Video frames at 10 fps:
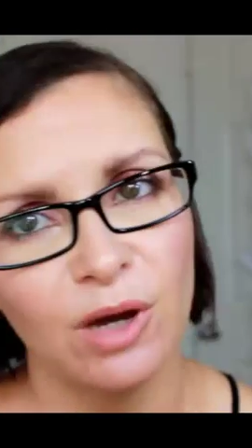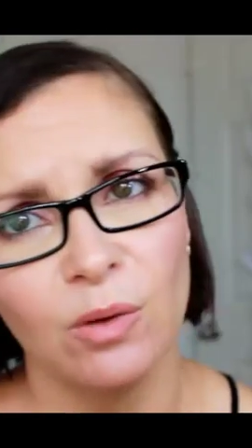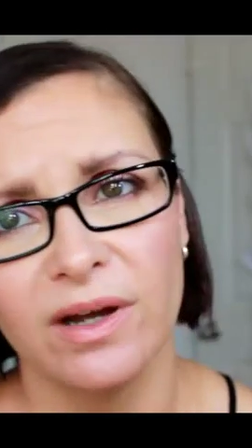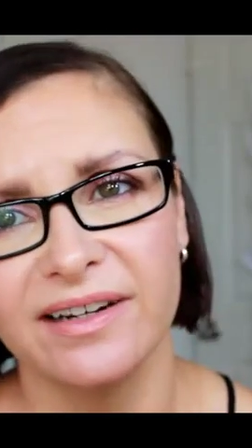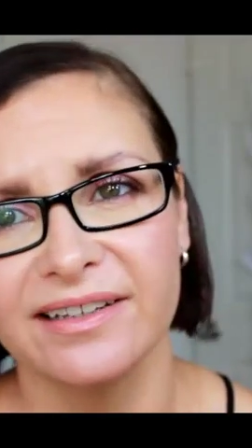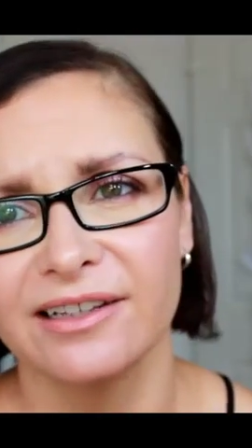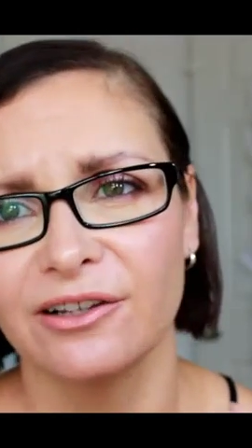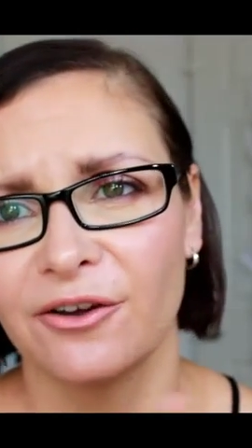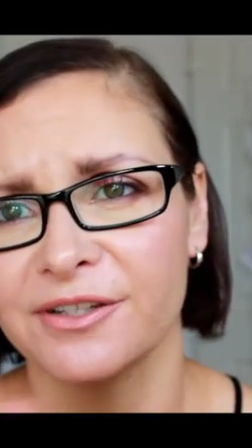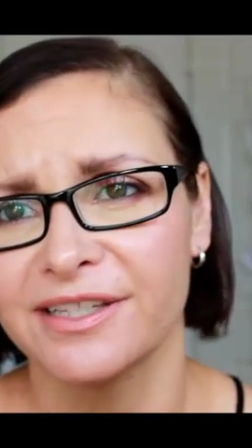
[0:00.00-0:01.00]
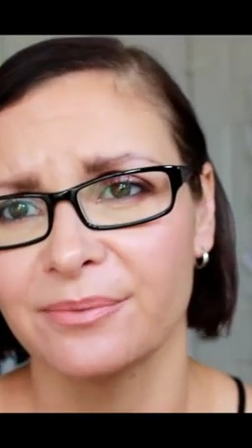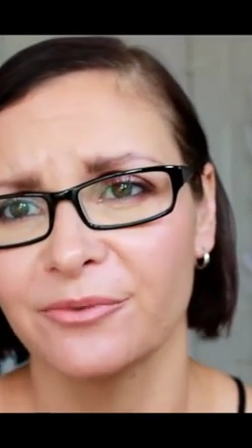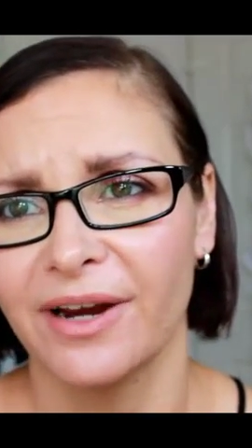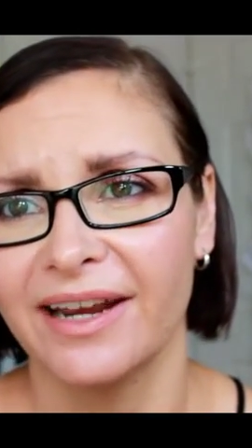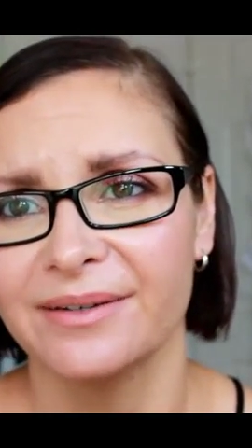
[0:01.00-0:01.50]
My one little lonesome
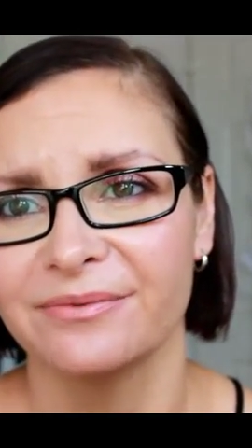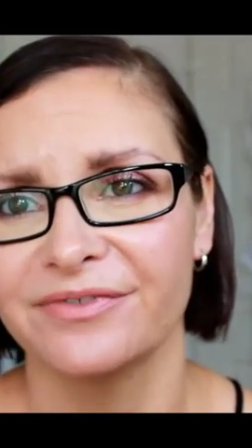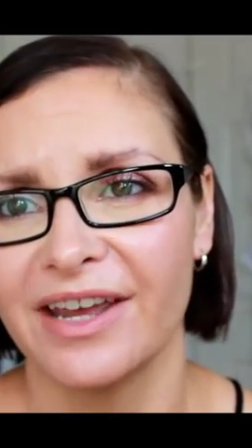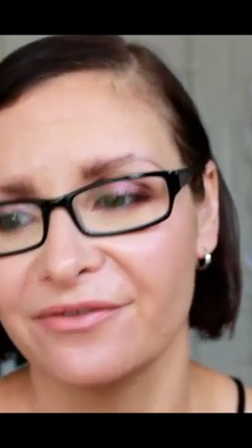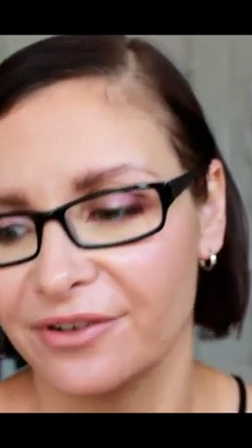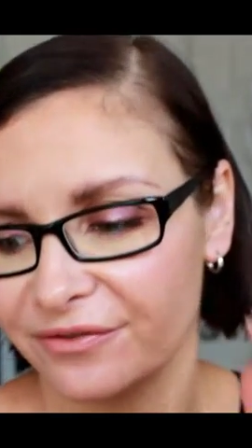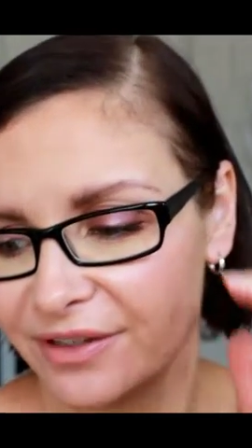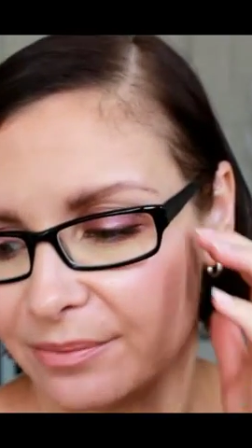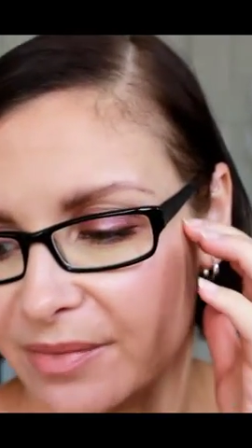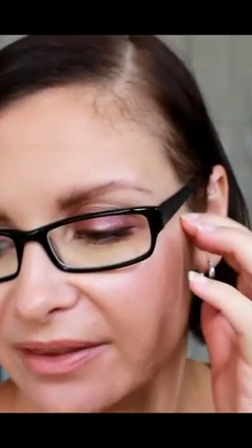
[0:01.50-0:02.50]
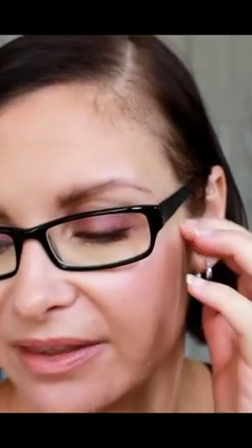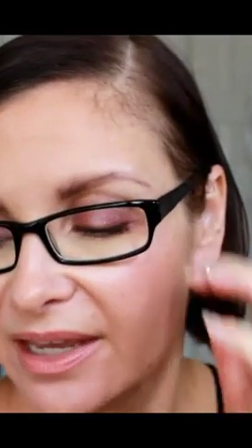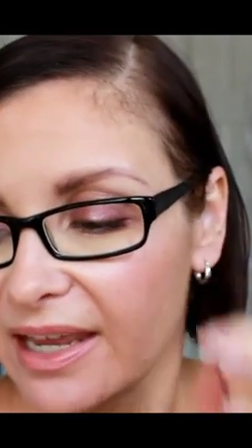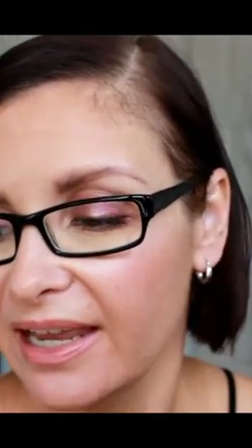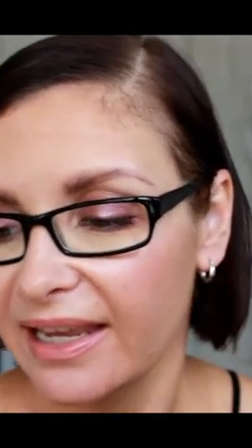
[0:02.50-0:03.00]
random favorite for the month
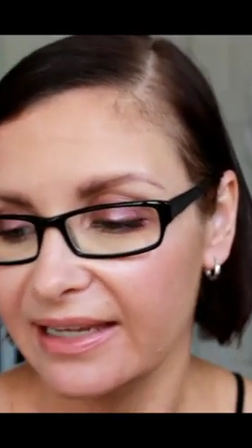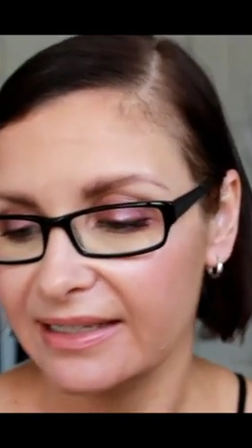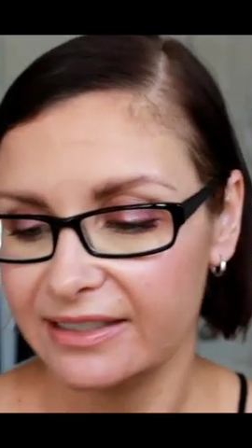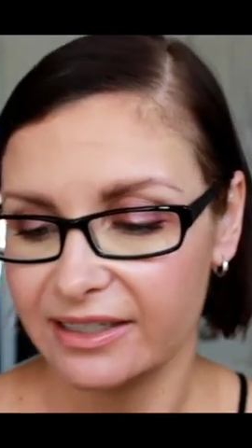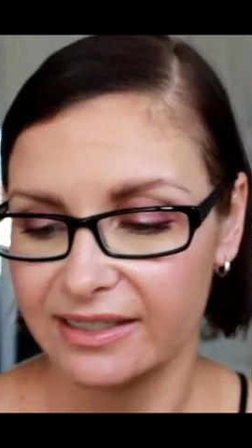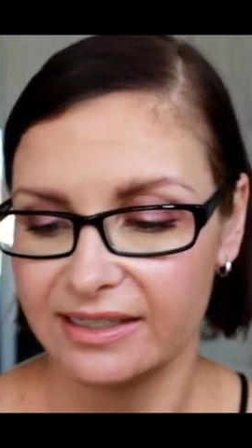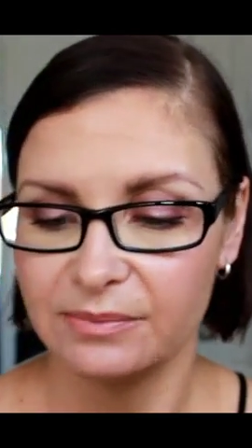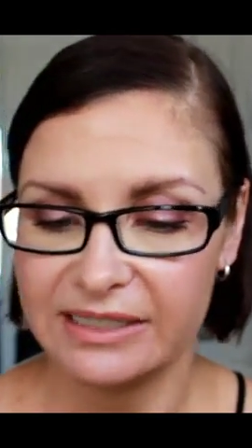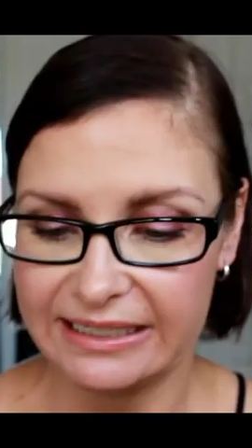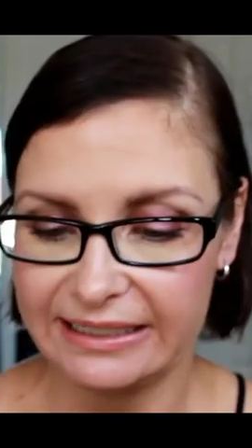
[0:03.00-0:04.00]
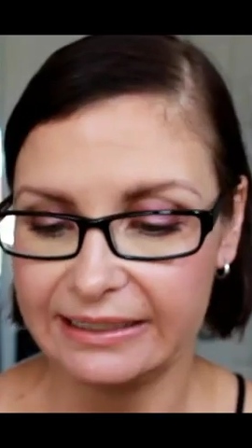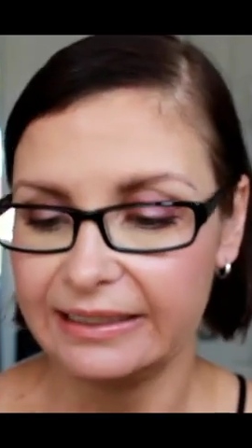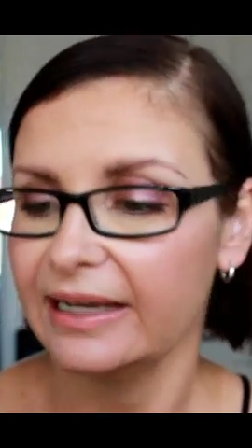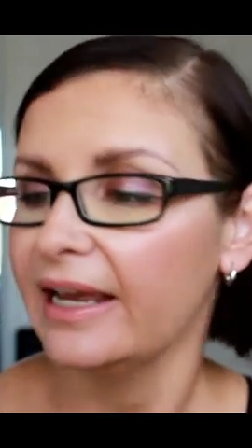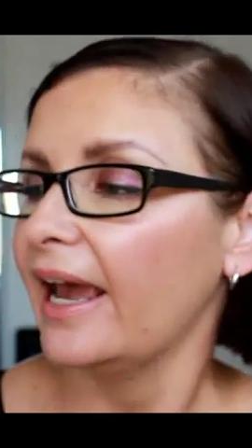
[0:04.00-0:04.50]
is just some tea.